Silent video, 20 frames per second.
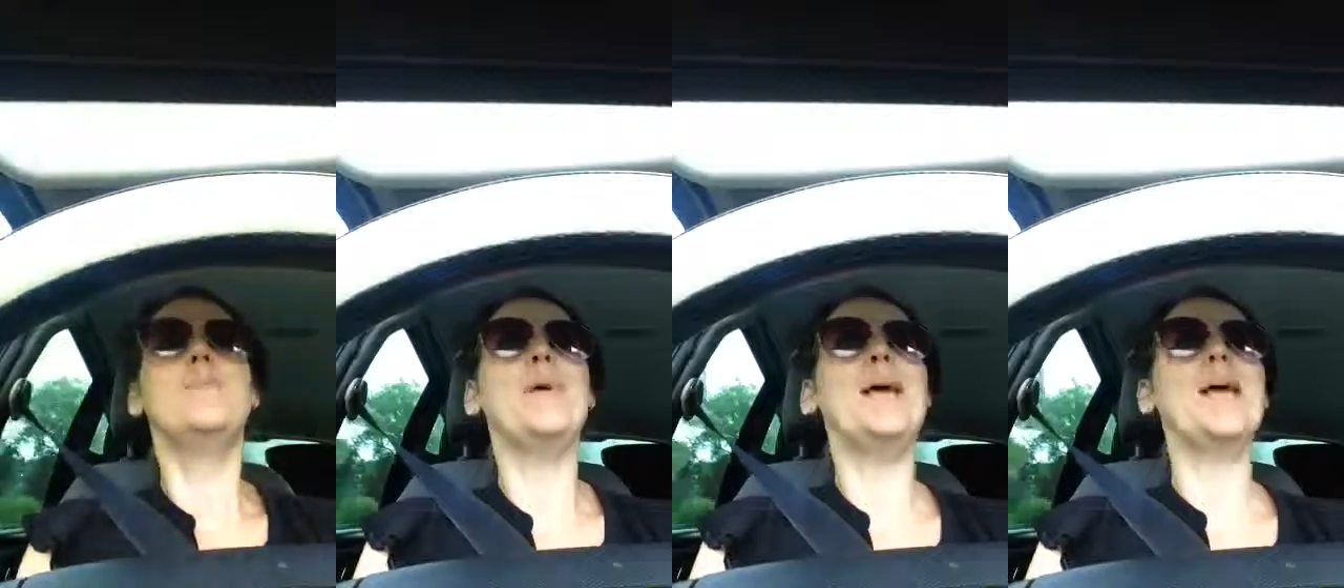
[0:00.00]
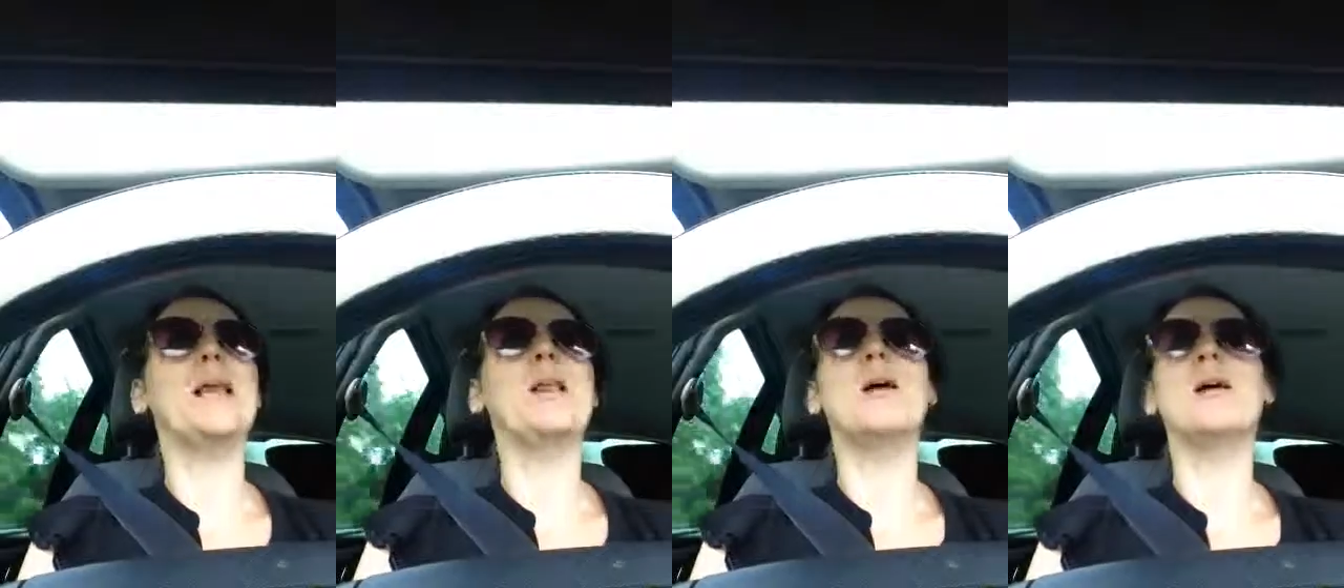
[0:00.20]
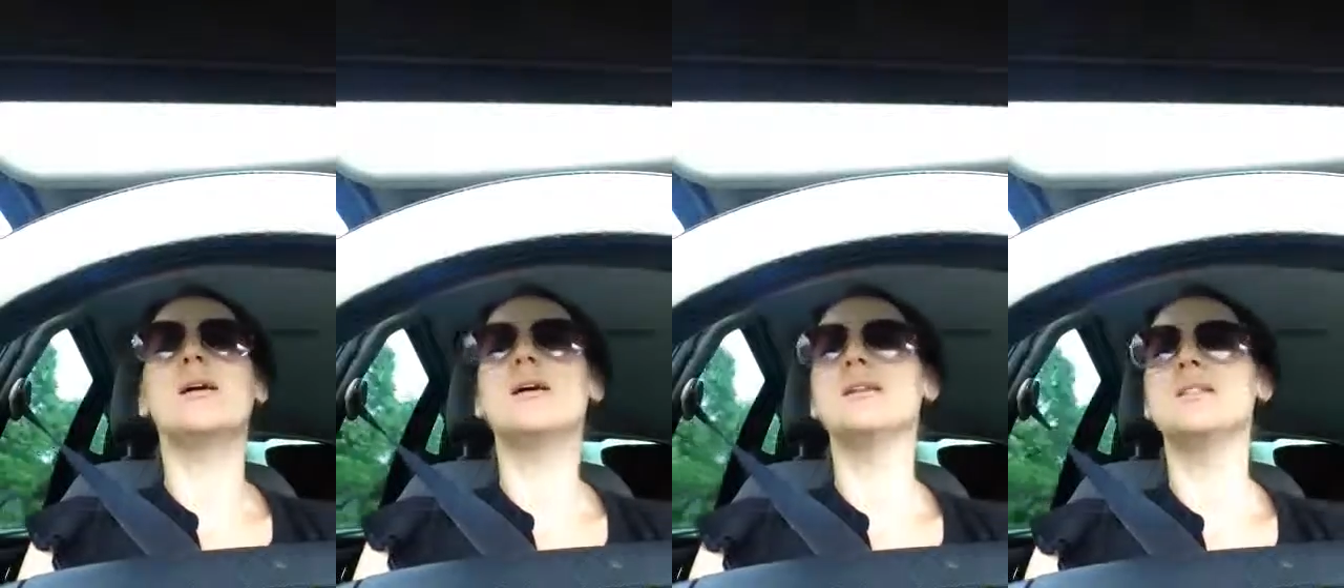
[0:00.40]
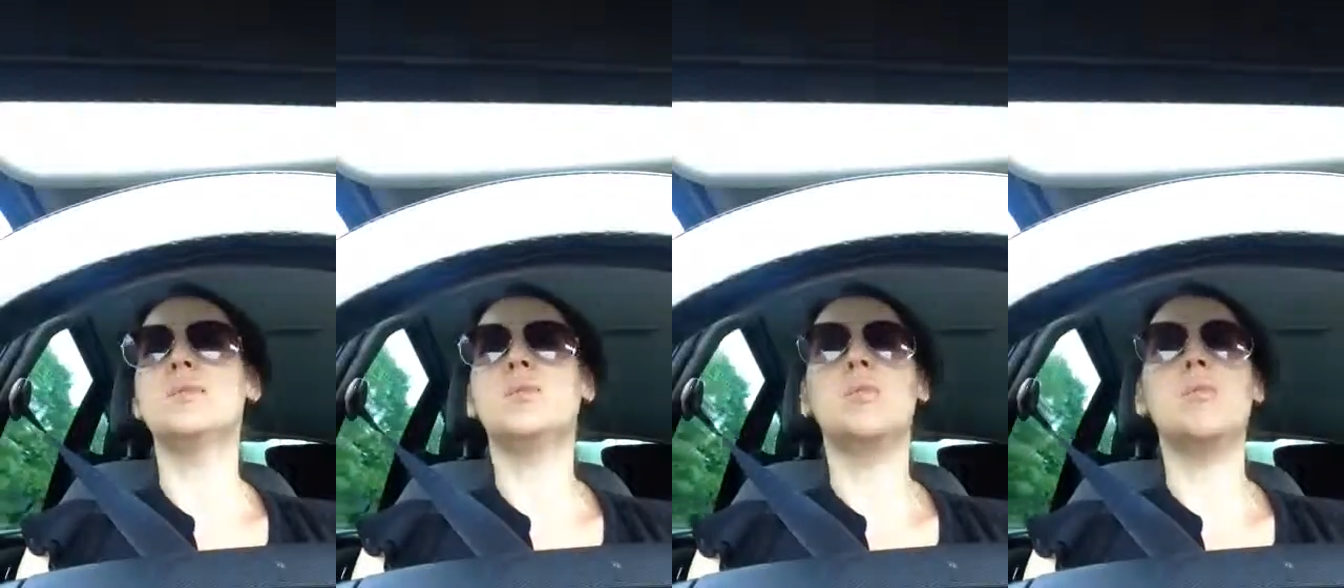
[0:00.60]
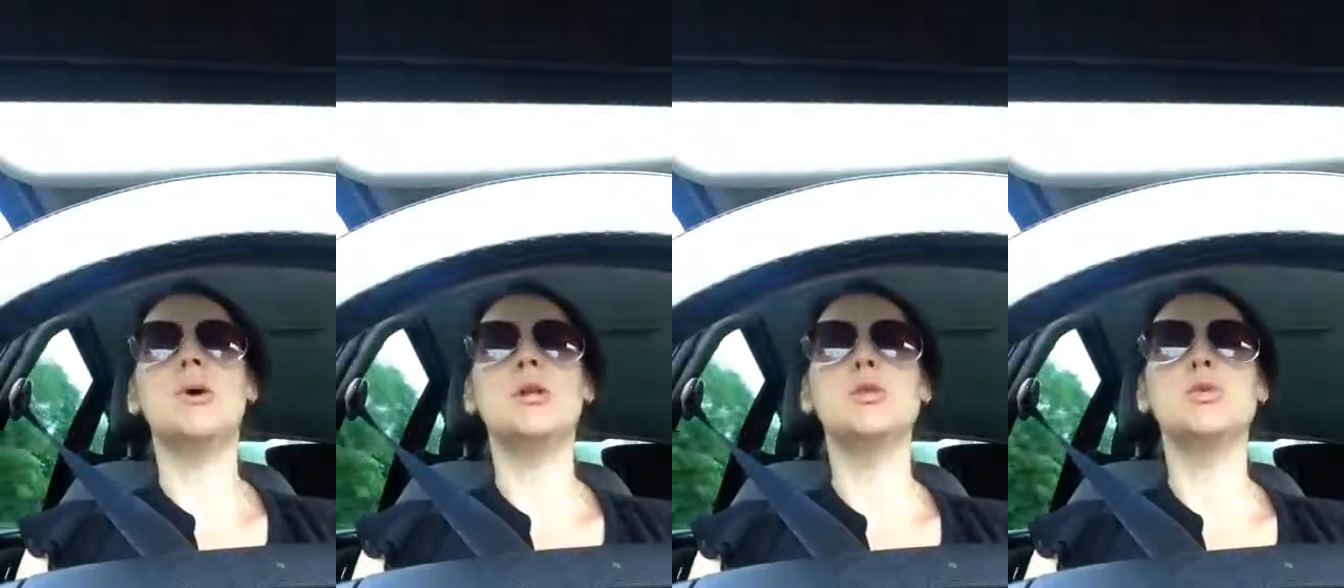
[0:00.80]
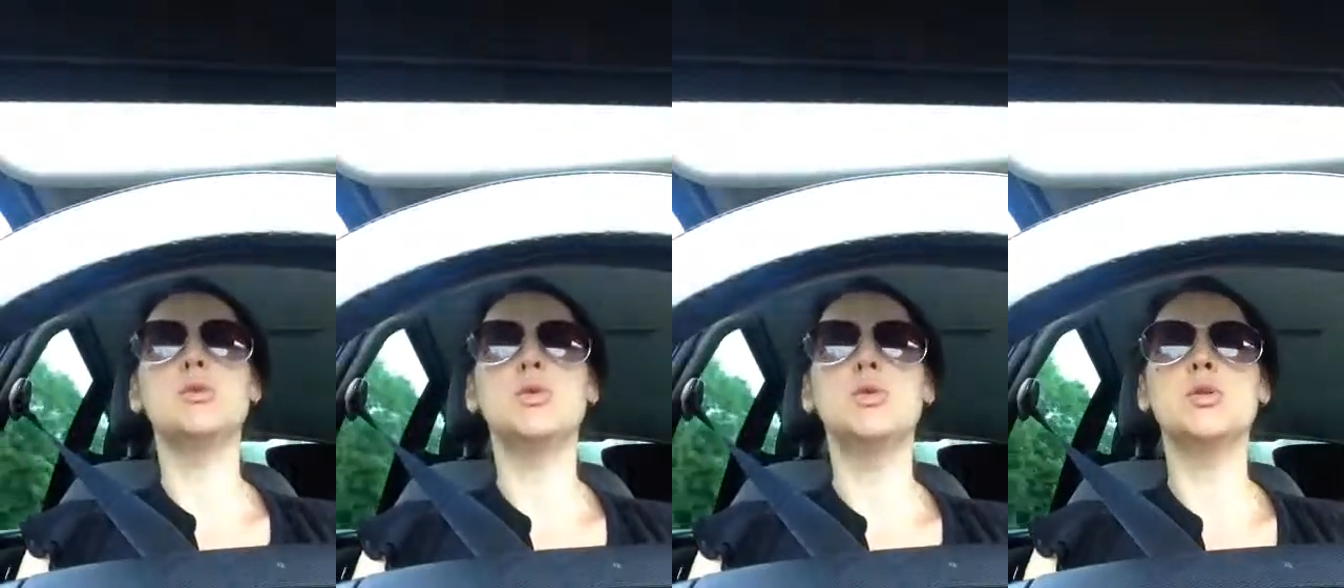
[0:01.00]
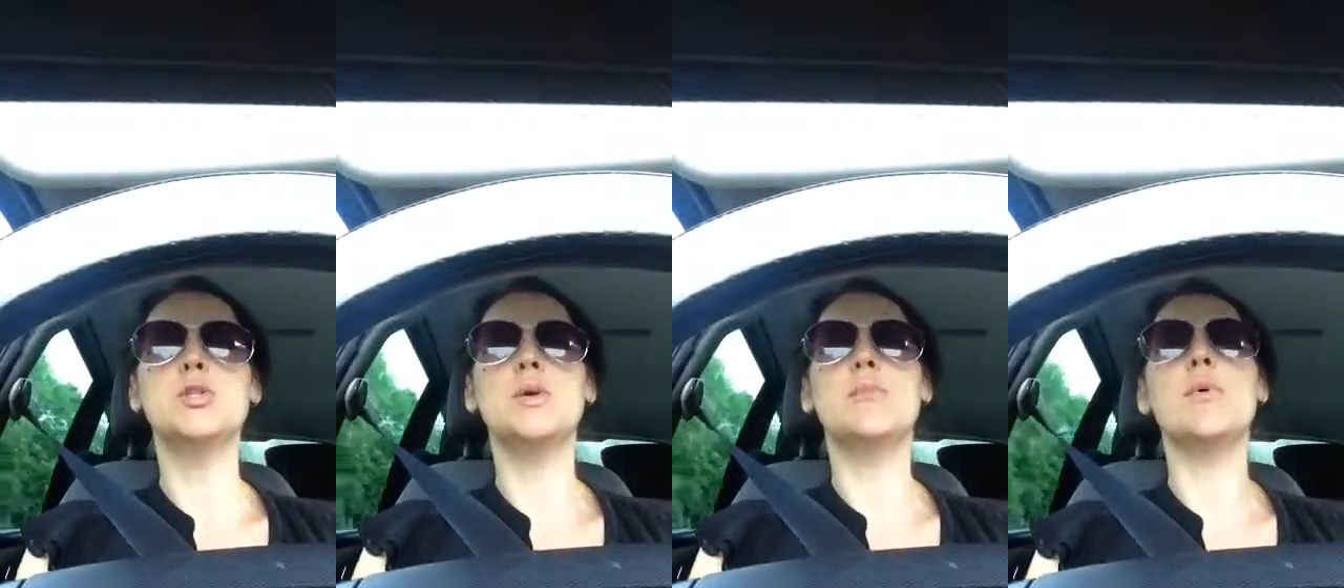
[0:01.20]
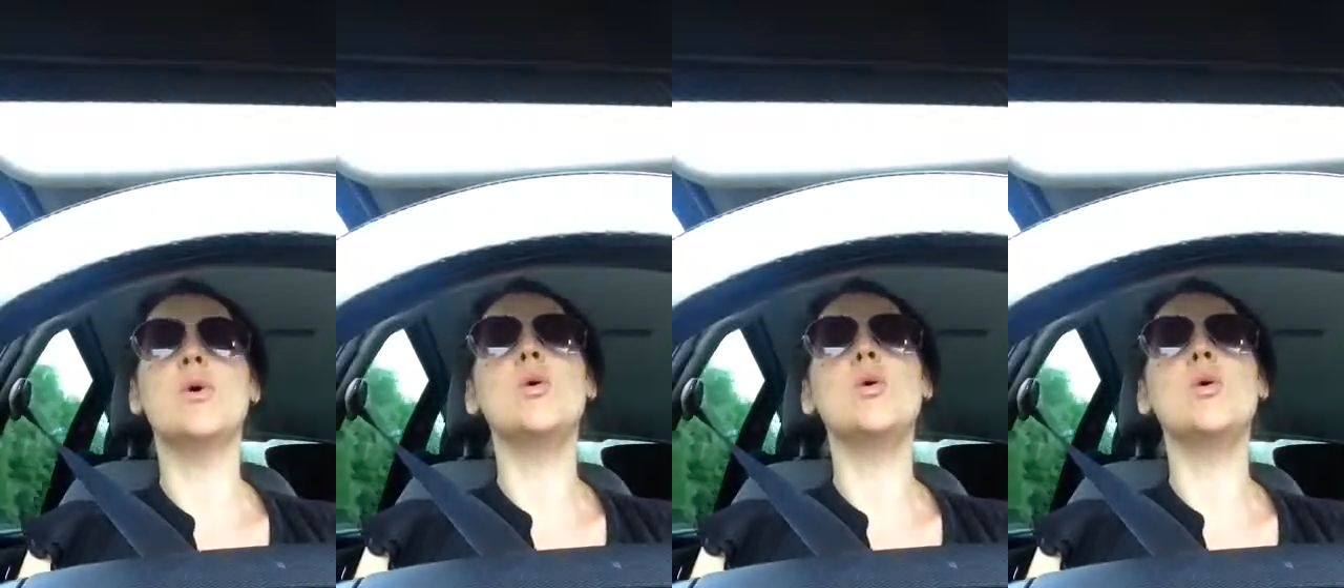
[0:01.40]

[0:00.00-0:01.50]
bit like I did with my daughter,